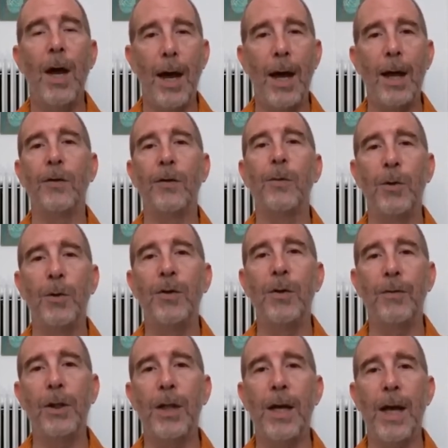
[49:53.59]
and
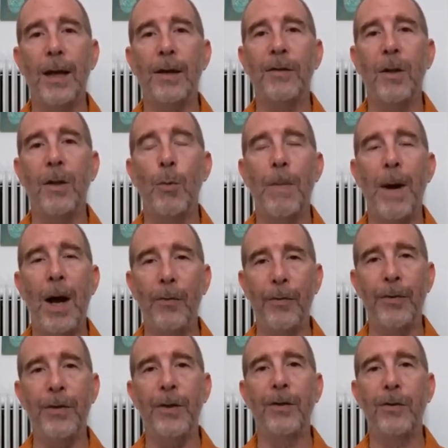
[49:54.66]
specifically ask them about
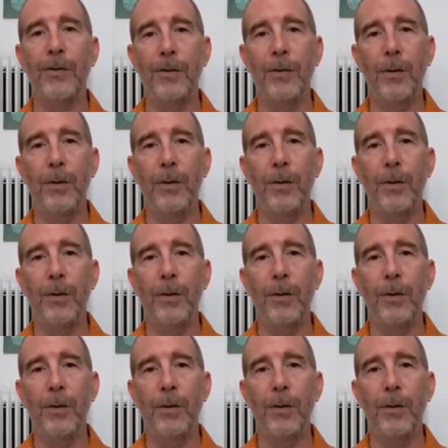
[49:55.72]
this